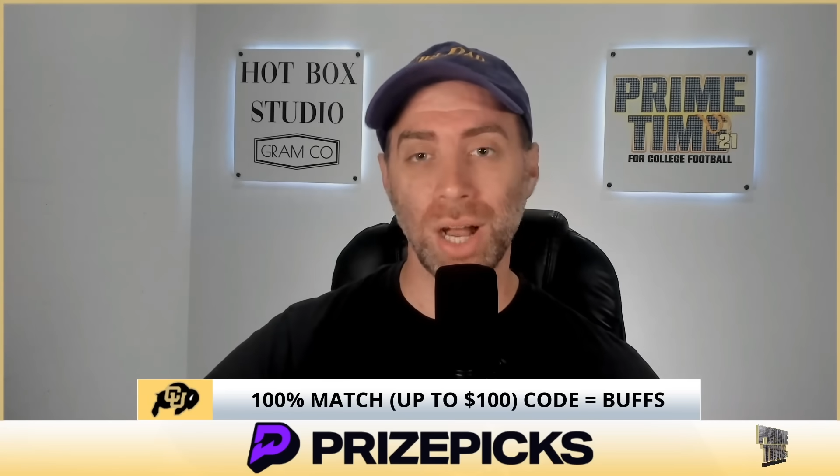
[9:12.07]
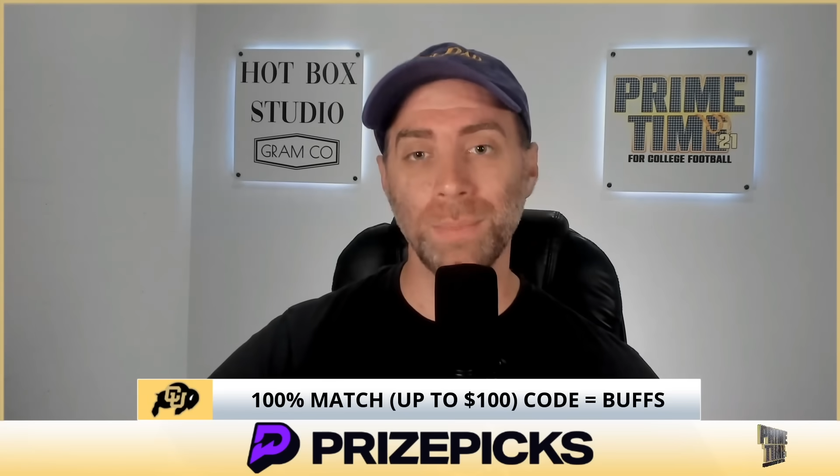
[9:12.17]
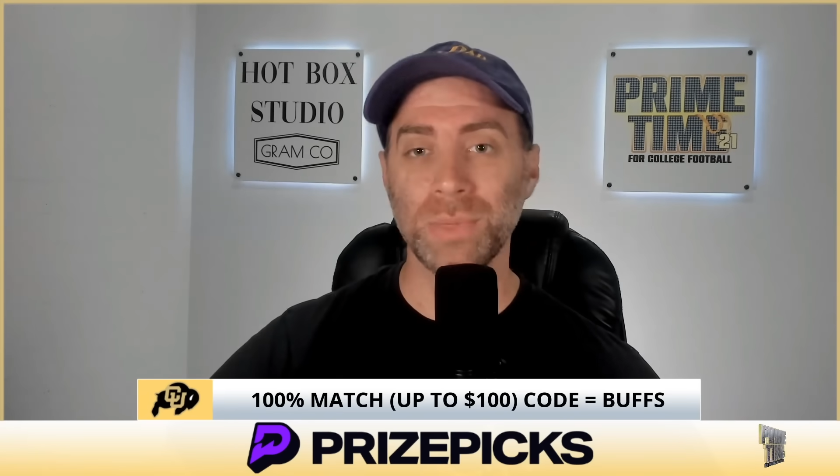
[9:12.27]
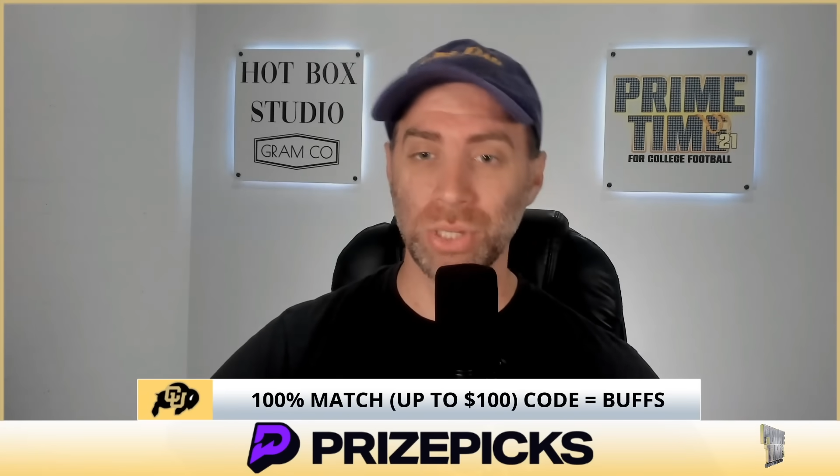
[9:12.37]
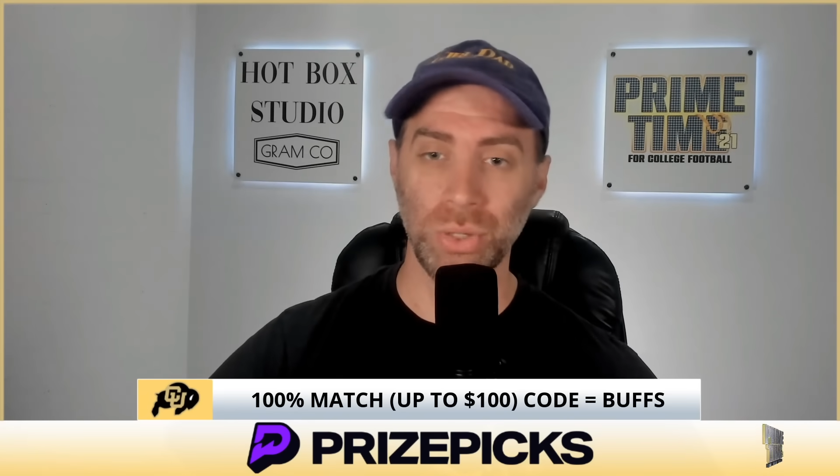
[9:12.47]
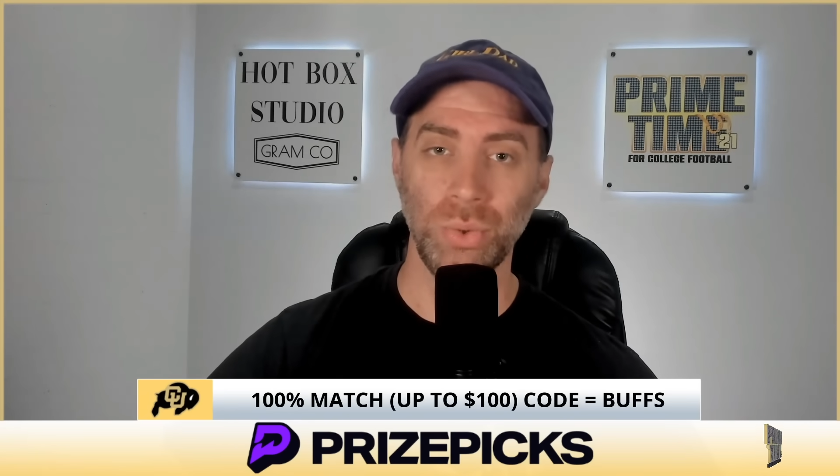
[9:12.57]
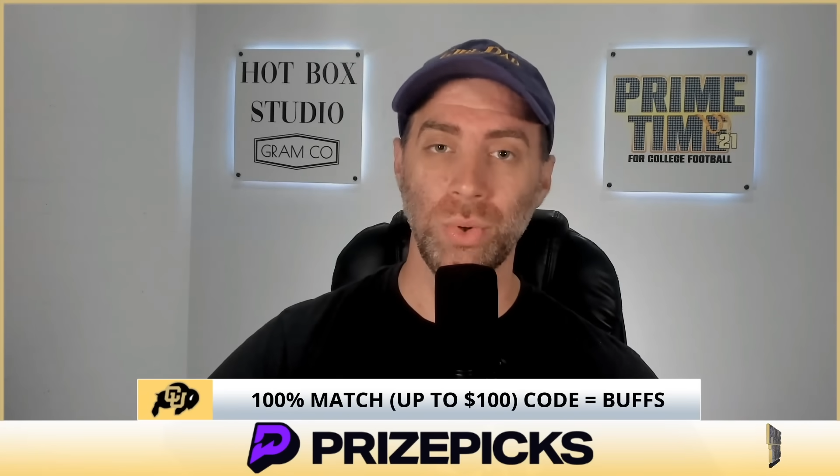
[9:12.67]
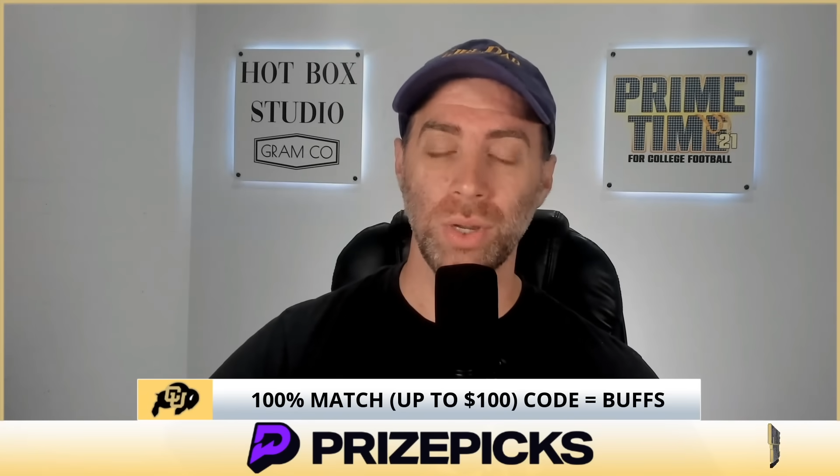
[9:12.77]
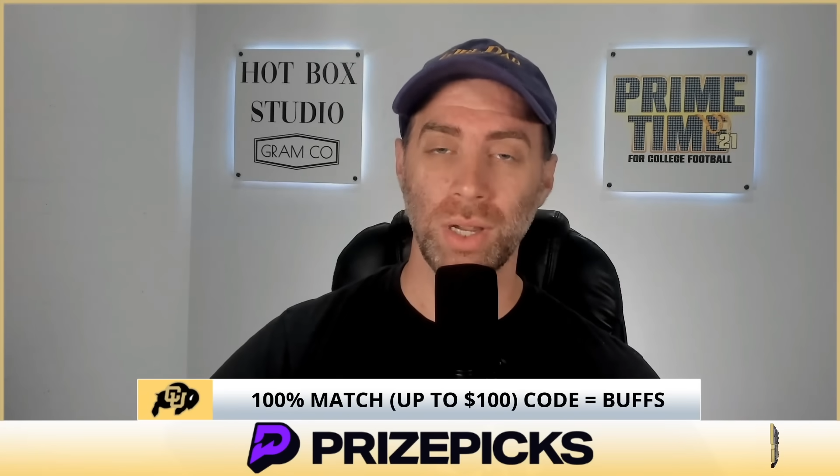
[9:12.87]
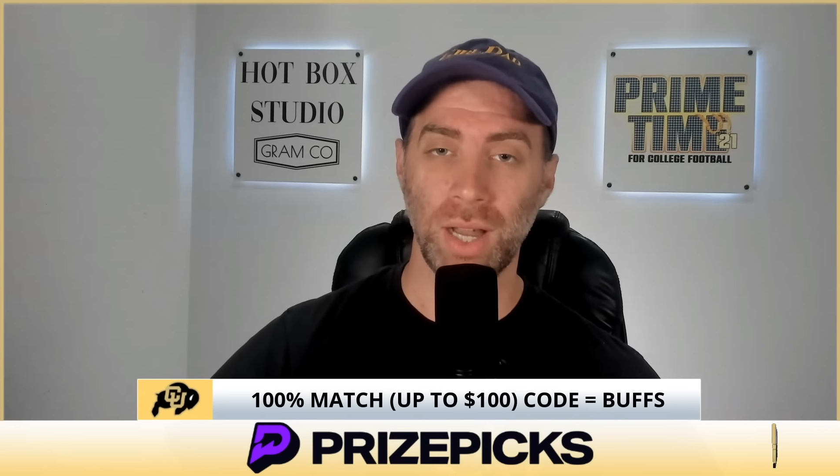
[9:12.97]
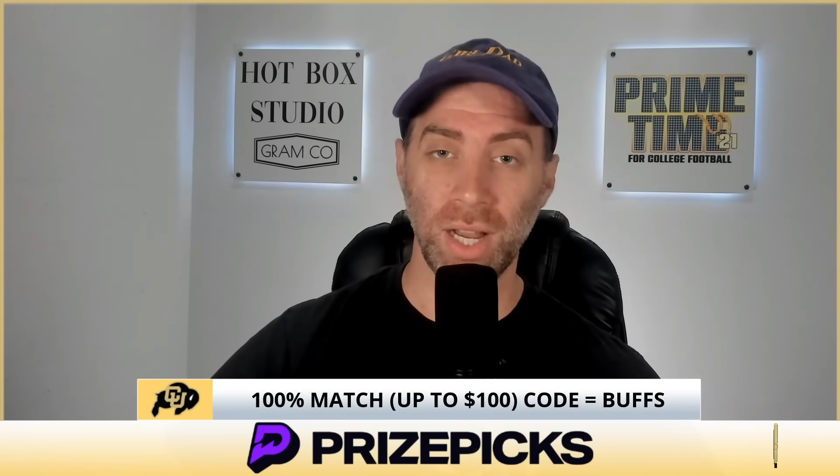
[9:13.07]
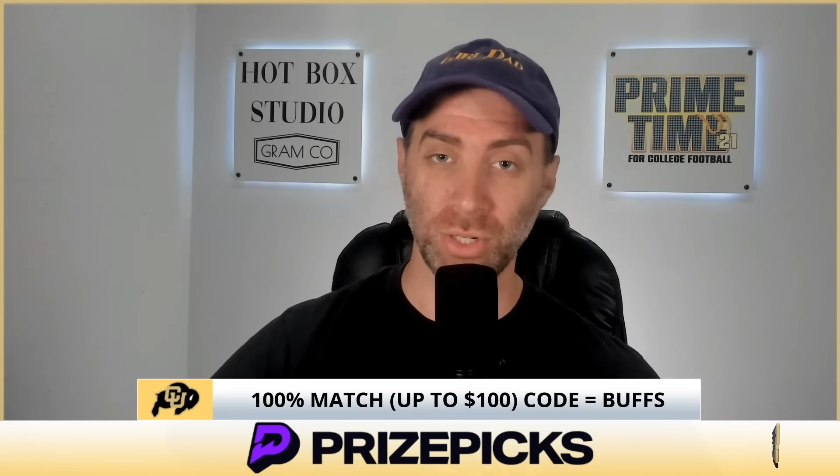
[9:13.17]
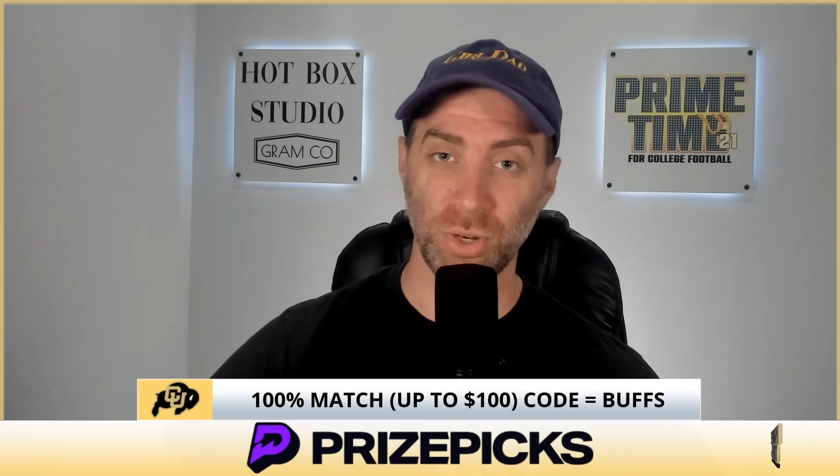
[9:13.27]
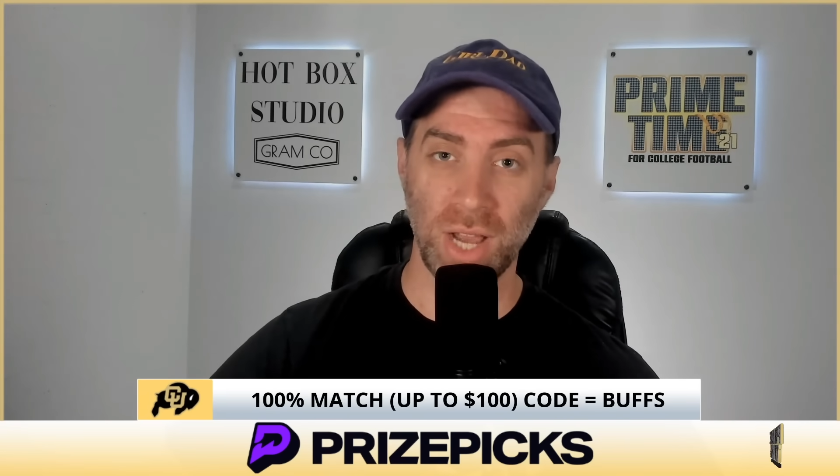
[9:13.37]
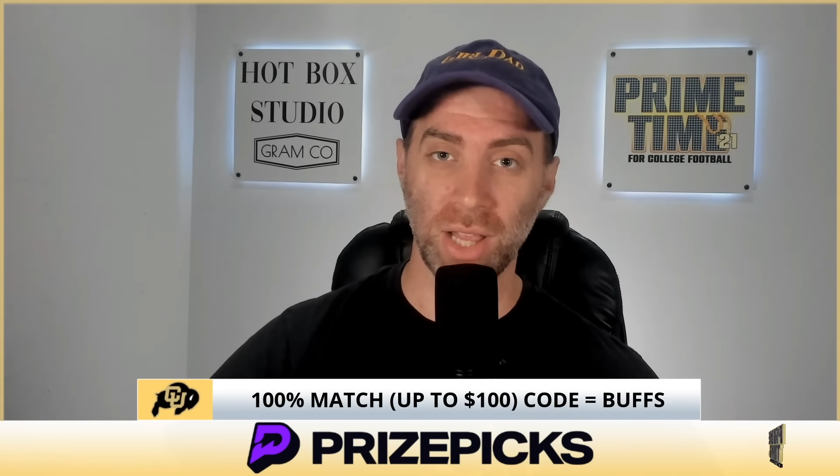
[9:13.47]
up to
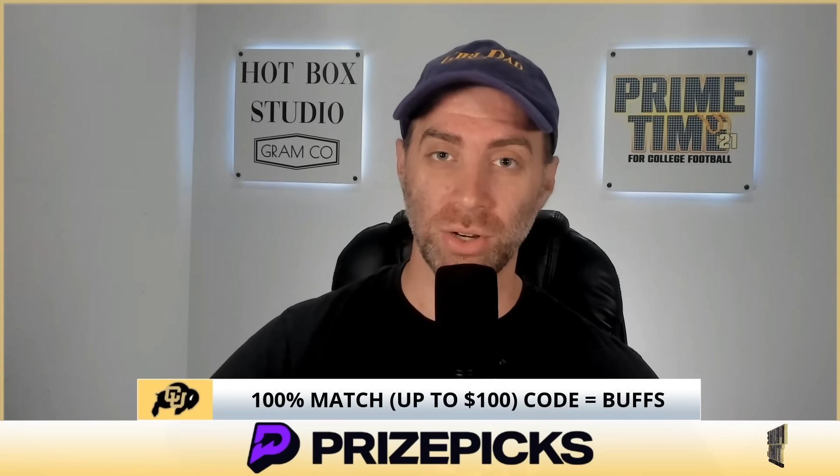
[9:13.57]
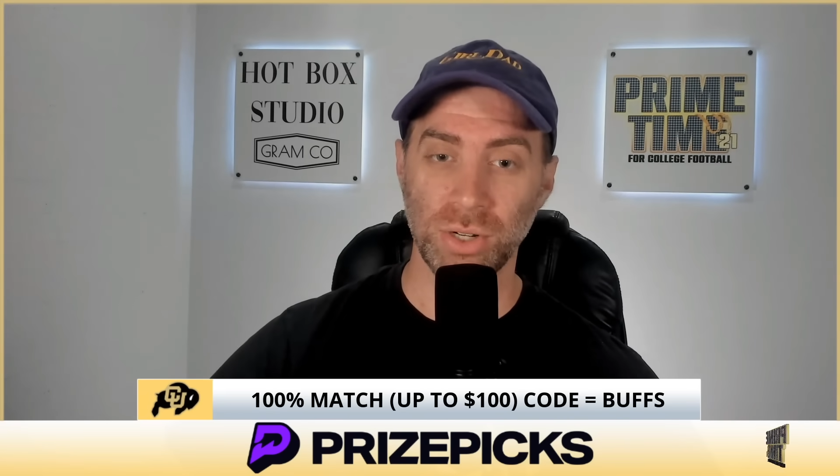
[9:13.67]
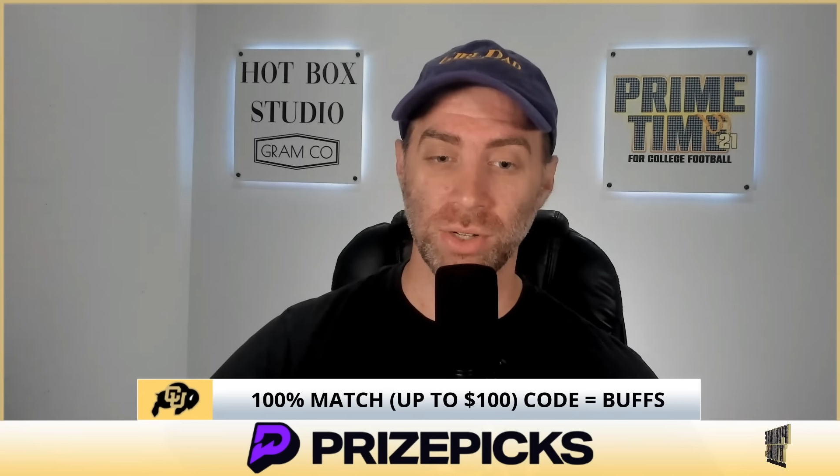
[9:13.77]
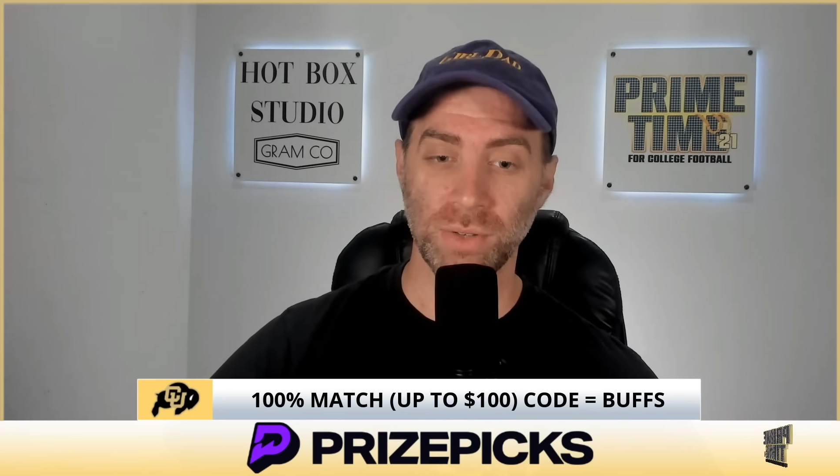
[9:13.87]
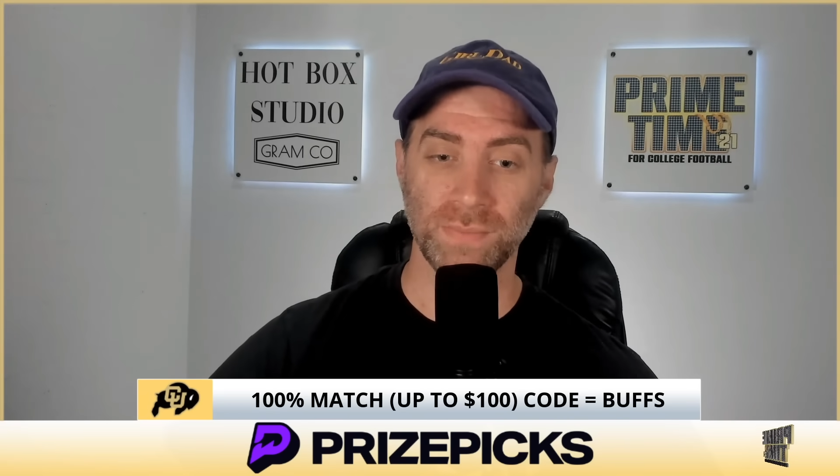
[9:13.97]
$100.